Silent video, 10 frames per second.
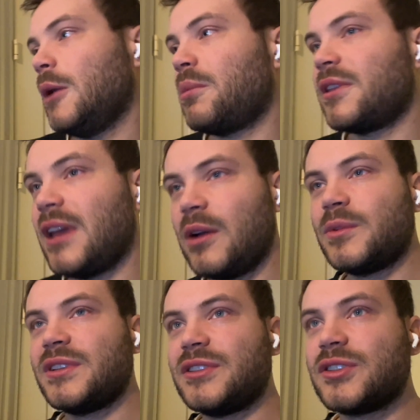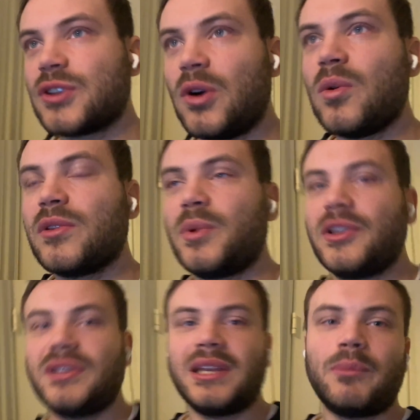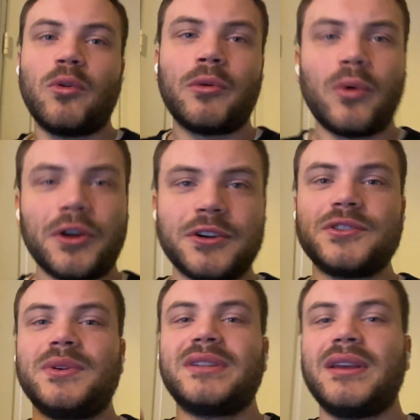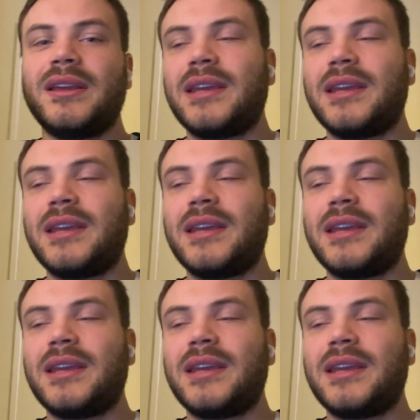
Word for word: But now, since it's cold, we need to heat up warm water so it